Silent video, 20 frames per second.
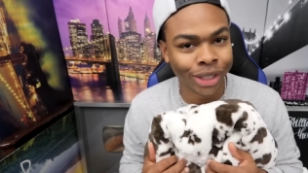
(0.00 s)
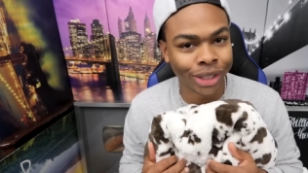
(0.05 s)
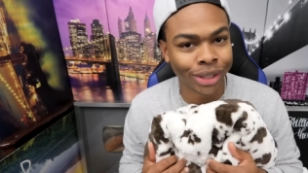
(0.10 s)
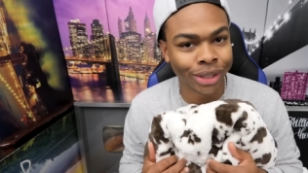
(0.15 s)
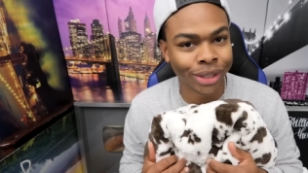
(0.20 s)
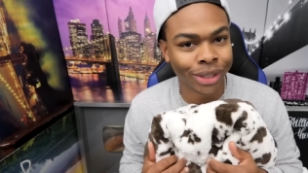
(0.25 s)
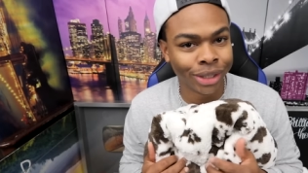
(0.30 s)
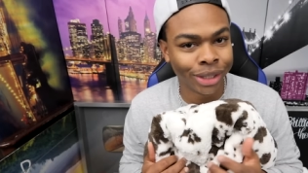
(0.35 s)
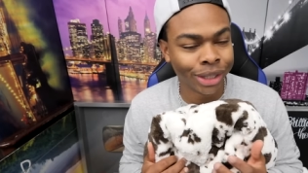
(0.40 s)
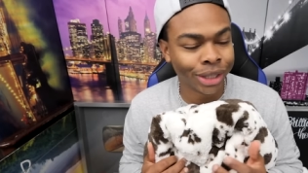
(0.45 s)

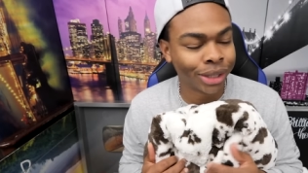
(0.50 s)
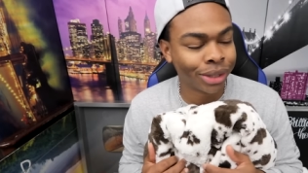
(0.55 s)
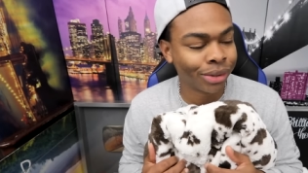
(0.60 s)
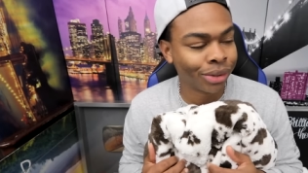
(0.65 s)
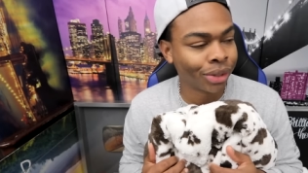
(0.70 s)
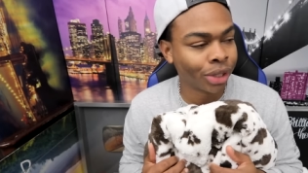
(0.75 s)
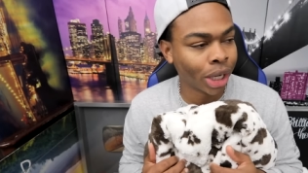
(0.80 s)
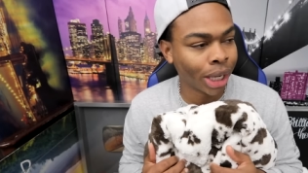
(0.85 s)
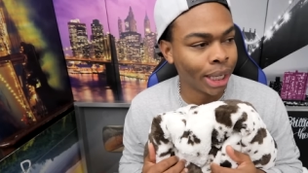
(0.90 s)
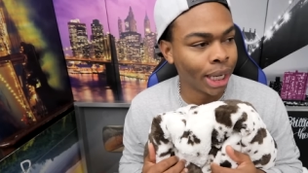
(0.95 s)
just
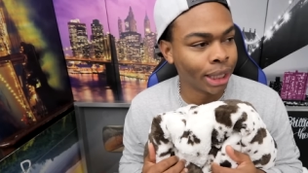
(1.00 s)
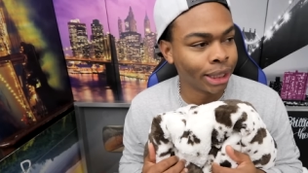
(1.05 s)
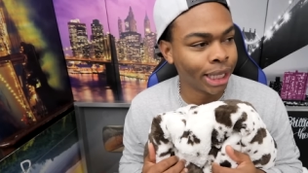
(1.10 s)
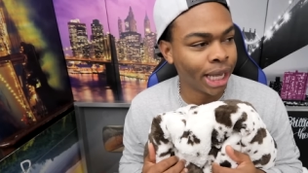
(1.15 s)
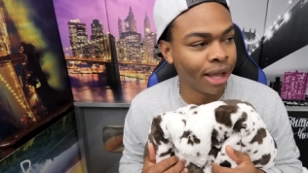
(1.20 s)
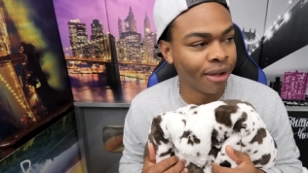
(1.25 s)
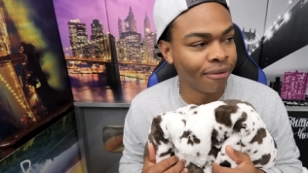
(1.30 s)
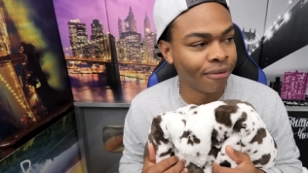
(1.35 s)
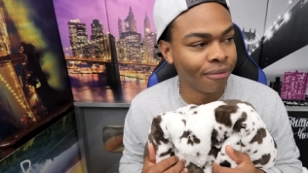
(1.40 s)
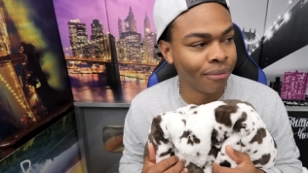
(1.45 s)
try not to
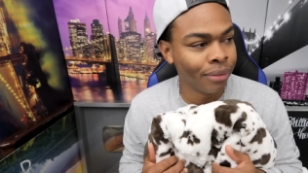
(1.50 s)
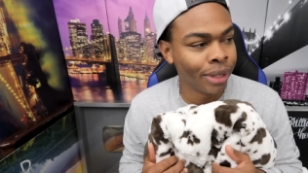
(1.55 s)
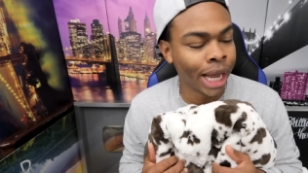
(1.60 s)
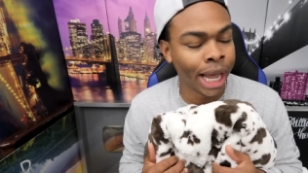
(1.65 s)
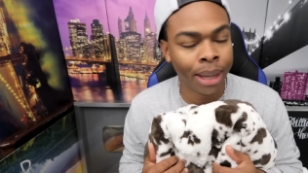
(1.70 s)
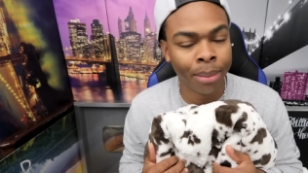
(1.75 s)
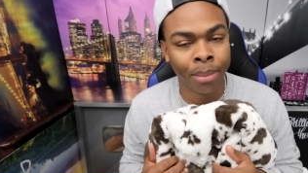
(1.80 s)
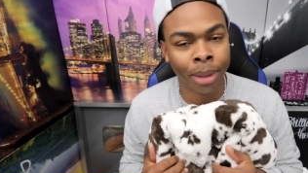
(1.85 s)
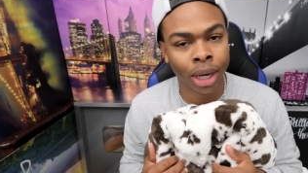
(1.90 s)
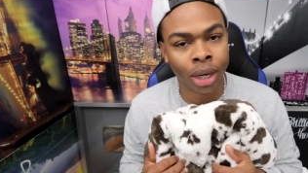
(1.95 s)
have
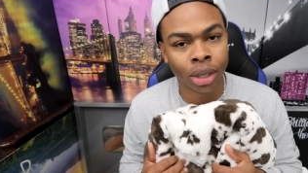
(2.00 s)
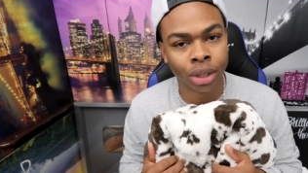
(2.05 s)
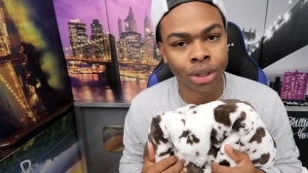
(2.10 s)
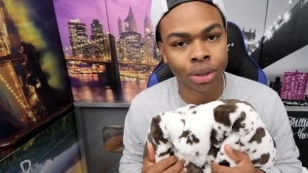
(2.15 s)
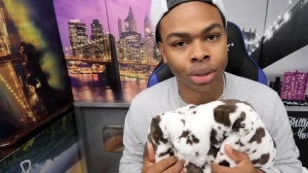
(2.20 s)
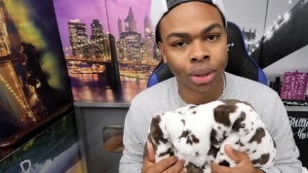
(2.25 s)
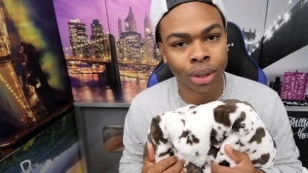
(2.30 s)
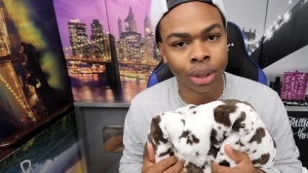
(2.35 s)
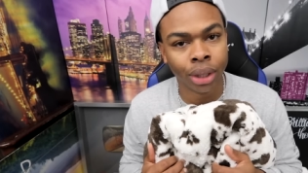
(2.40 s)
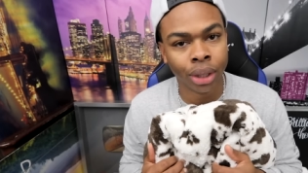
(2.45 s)
nightmares
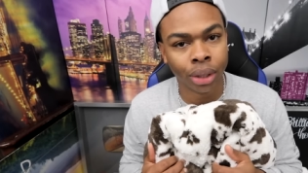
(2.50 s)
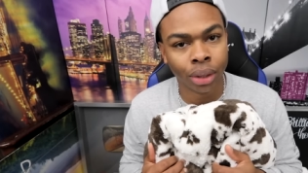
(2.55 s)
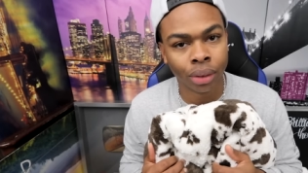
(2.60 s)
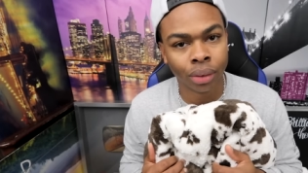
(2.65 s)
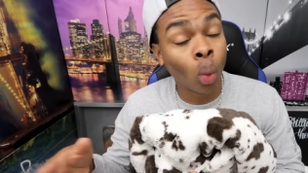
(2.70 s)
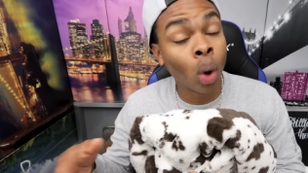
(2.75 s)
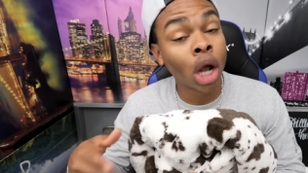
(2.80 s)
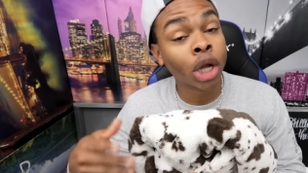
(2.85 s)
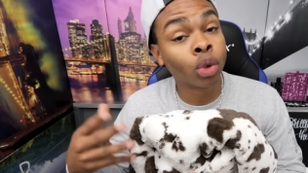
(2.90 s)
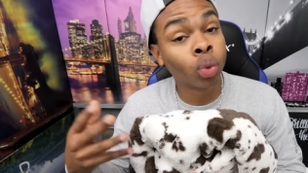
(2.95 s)
or you know,
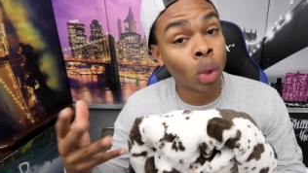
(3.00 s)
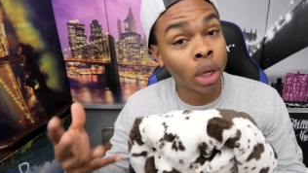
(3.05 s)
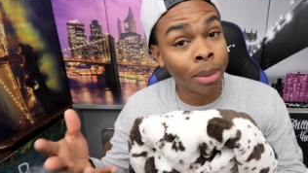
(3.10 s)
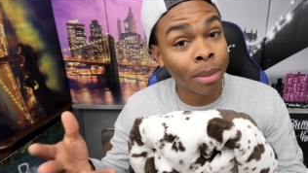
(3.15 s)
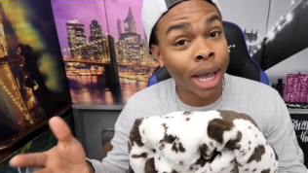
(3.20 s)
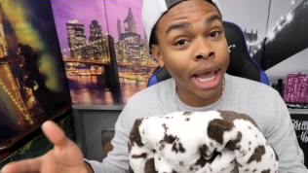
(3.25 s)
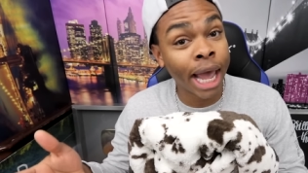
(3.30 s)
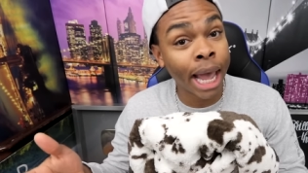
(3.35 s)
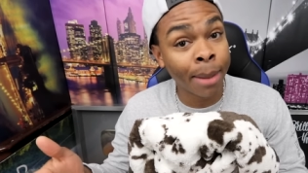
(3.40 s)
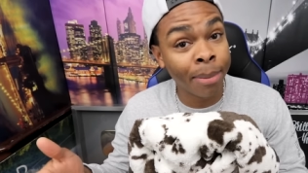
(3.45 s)
watch one of
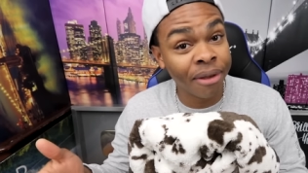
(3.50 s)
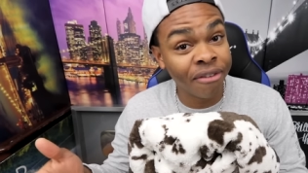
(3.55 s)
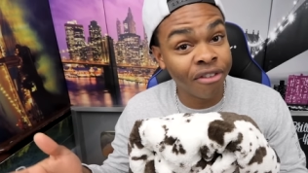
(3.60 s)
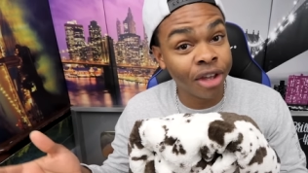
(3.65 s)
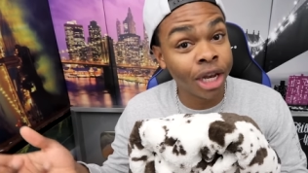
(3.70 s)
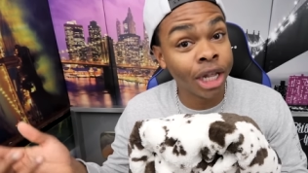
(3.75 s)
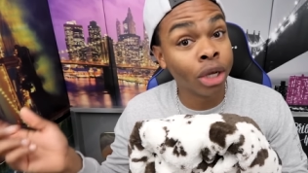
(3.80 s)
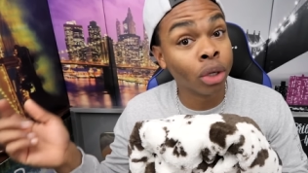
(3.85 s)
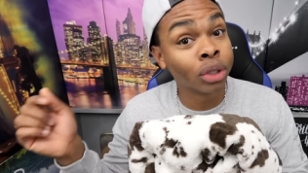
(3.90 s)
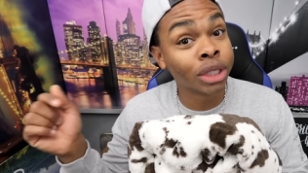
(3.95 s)
my happy
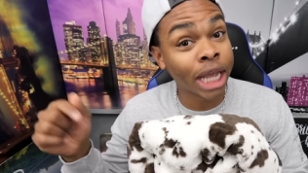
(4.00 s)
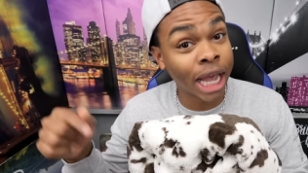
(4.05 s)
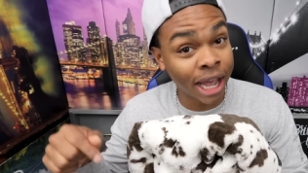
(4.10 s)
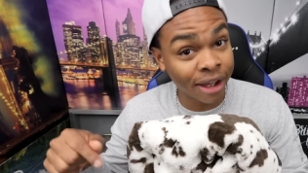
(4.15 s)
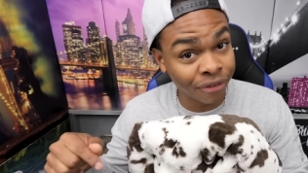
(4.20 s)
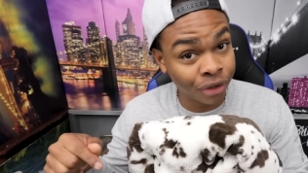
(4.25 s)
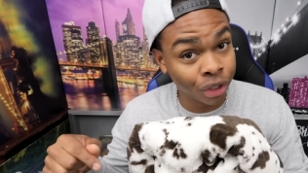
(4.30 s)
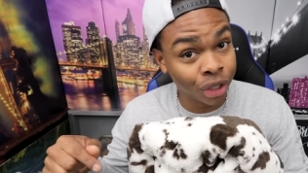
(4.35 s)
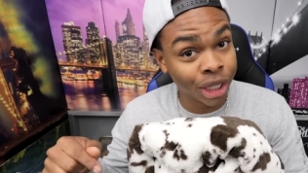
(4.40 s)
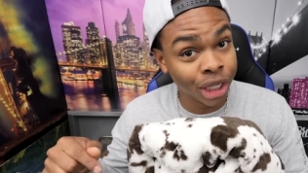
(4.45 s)
videos
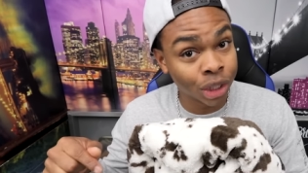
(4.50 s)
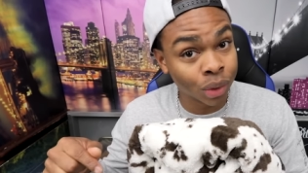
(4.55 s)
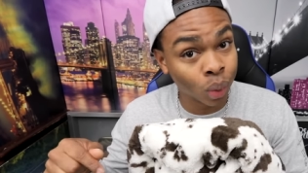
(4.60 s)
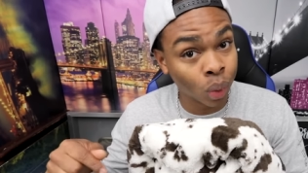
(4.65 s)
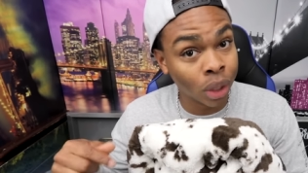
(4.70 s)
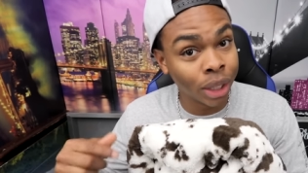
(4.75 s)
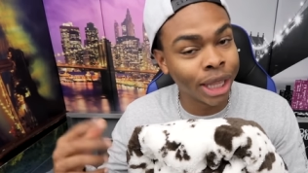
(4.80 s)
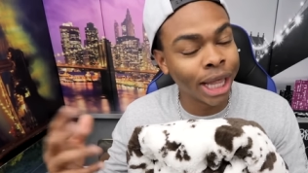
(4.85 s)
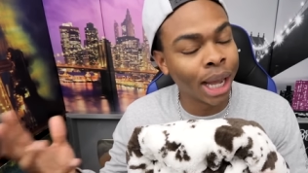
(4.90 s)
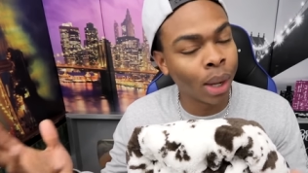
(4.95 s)
after this
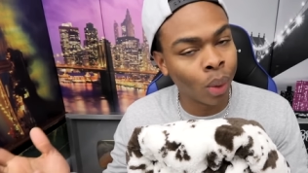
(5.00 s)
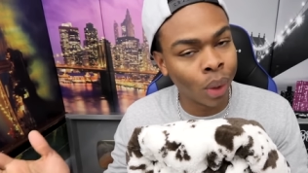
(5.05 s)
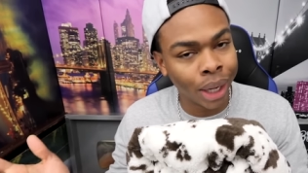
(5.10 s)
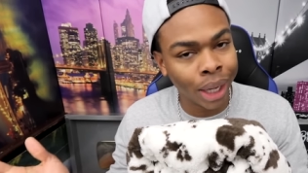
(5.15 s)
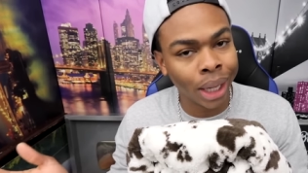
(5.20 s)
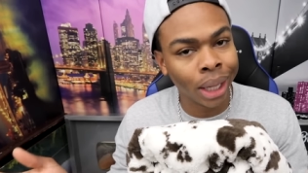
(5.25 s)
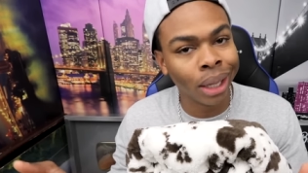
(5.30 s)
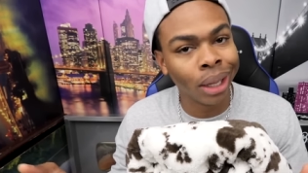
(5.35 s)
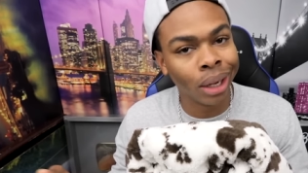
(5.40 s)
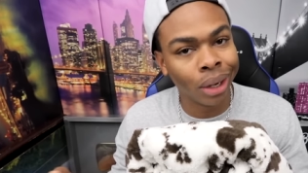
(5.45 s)
one, that
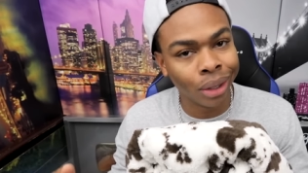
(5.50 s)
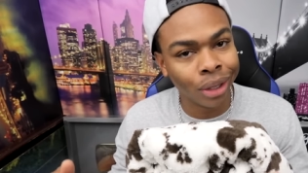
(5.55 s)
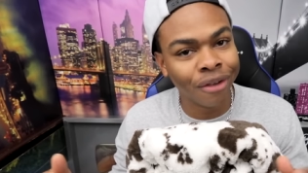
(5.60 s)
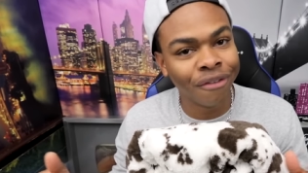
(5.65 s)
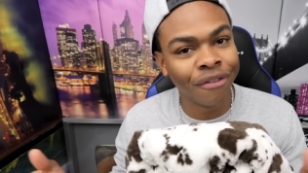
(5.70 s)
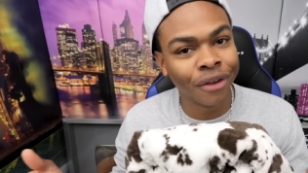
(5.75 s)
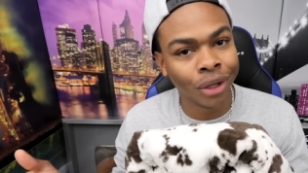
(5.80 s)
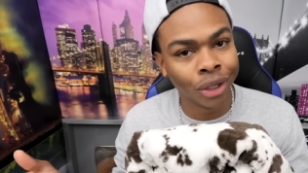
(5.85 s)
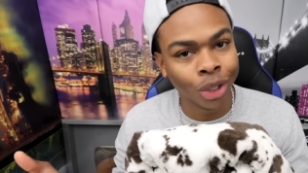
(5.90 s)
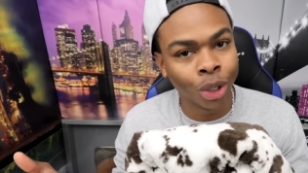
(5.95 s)
way you know, you
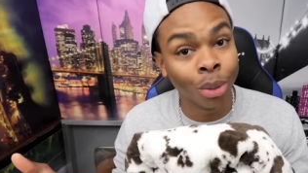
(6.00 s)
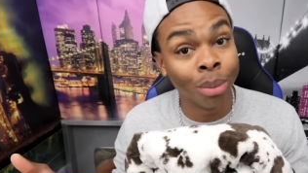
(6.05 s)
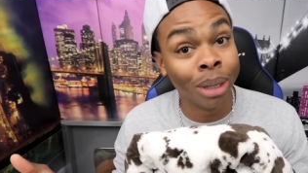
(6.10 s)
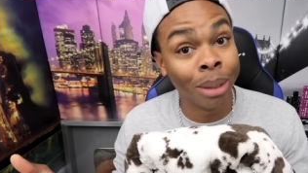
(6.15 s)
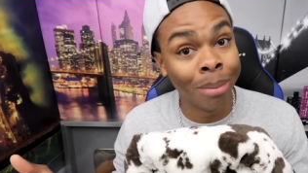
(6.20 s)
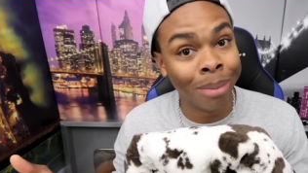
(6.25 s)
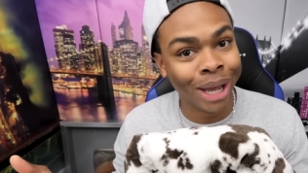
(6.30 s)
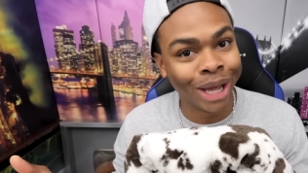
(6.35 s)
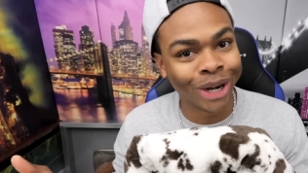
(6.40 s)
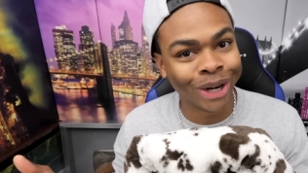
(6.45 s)
feel a little
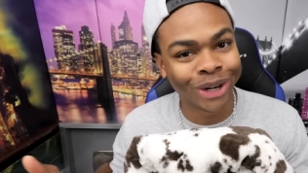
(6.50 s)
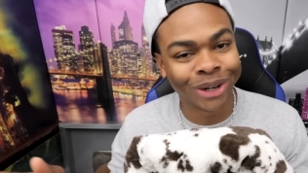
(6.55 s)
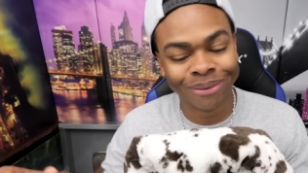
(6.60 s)
bit better.